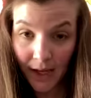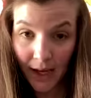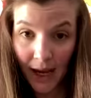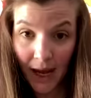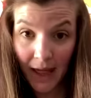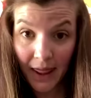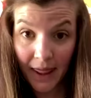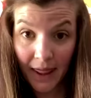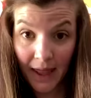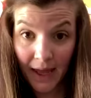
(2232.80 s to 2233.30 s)

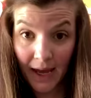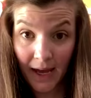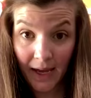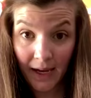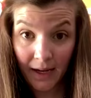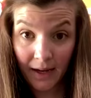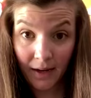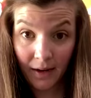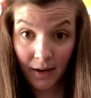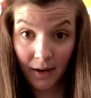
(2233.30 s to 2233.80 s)
And
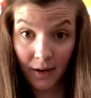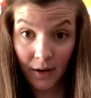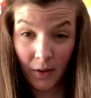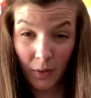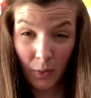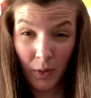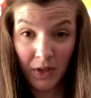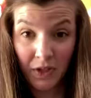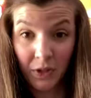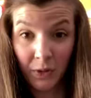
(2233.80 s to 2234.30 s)
then
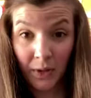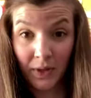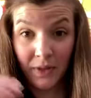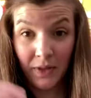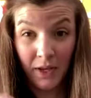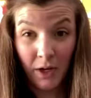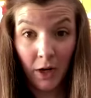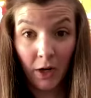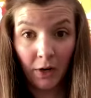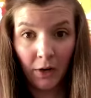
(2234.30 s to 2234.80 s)
once you get
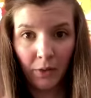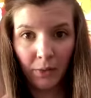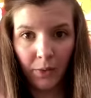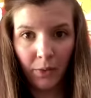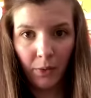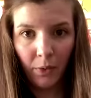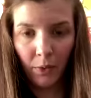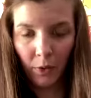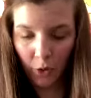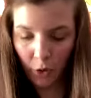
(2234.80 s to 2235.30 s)
the yarn
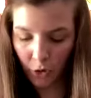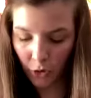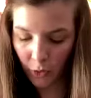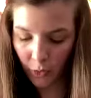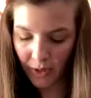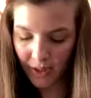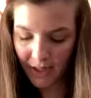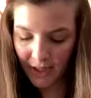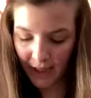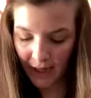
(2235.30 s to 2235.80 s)
through, glue
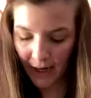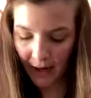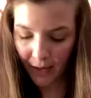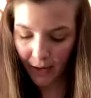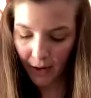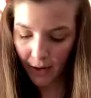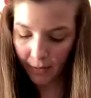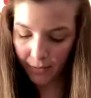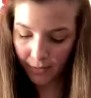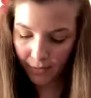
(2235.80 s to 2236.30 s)
it
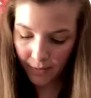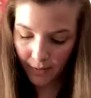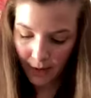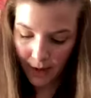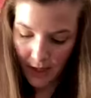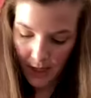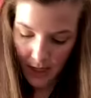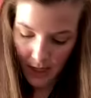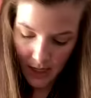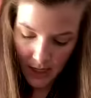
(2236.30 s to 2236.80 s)
together.
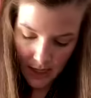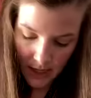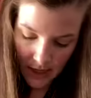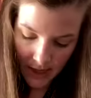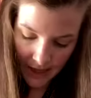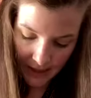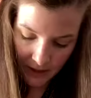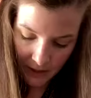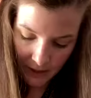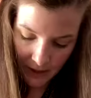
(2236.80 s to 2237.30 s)

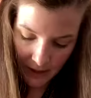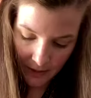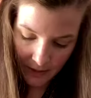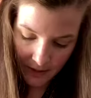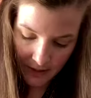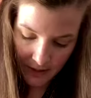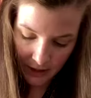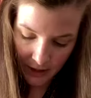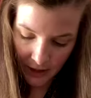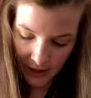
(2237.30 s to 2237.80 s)
That's what I would
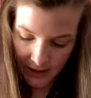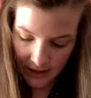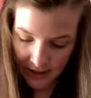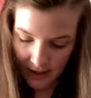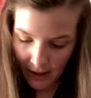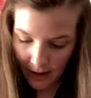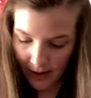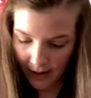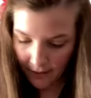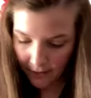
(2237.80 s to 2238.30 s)
suggest
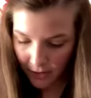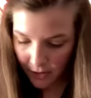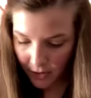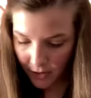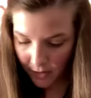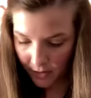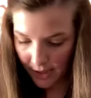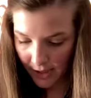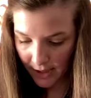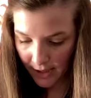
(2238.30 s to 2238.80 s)
now after
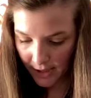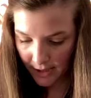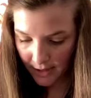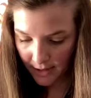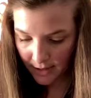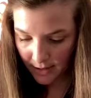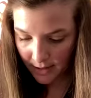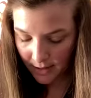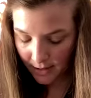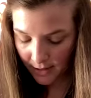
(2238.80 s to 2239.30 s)
doing
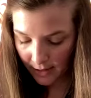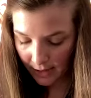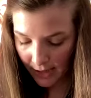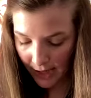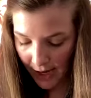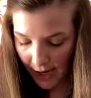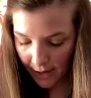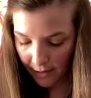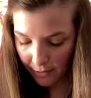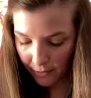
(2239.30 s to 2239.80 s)
this
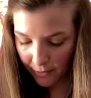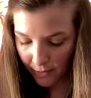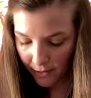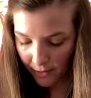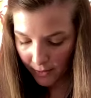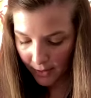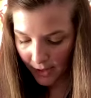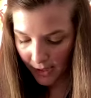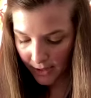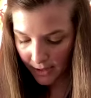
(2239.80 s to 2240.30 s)
live with
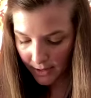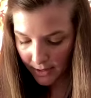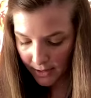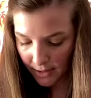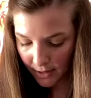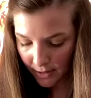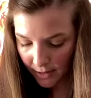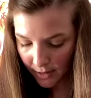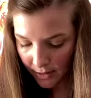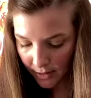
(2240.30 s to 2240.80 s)
you guys.
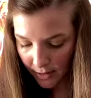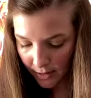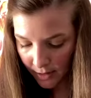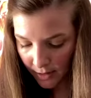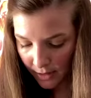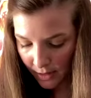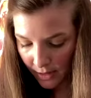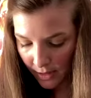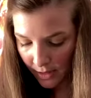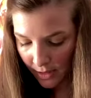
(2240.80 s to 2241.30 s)

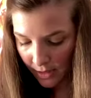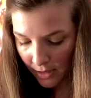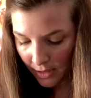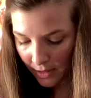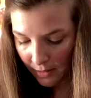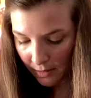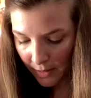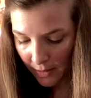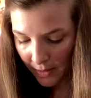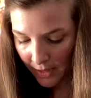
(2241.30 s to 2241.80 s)

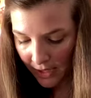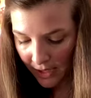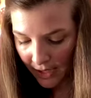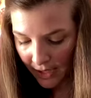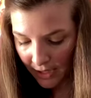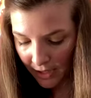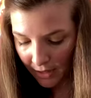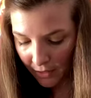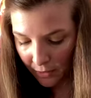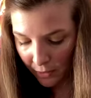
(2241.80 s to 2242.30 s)
Maybe I can
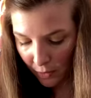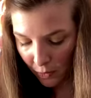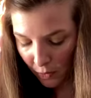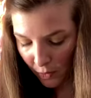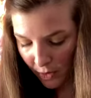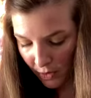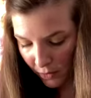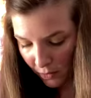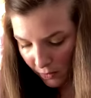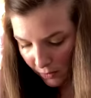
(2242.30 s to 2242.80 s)
get it through
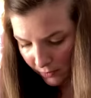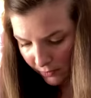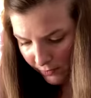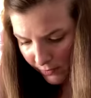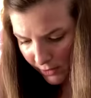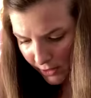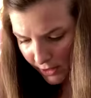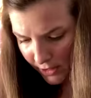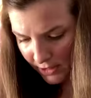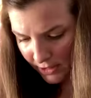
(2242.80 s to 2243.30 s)
one hole
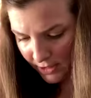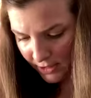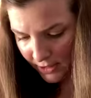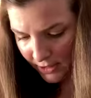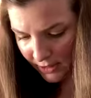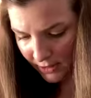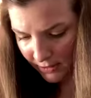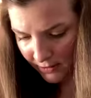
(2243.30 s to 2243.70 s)
first.